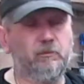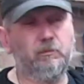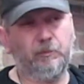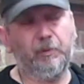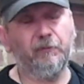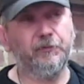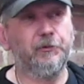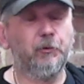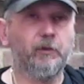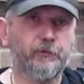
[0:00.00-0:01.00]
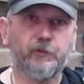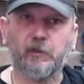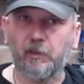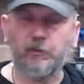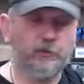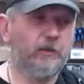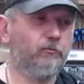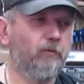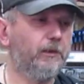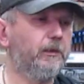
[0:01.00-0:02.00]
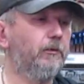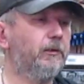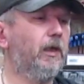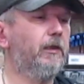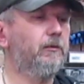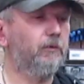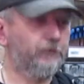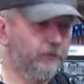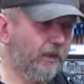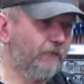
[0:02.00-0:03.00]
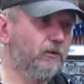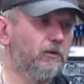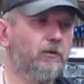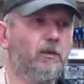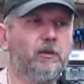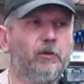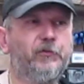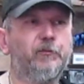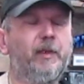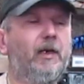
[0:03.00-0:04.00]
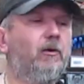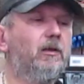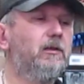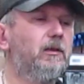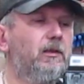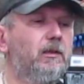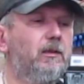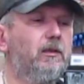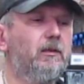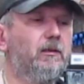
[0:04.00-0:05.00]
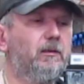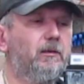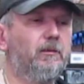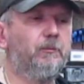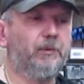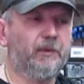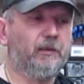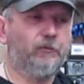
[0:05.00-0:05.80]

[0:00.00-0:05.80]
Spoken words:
Apart from the noise, it's running okay. I did have a loss of power, but then if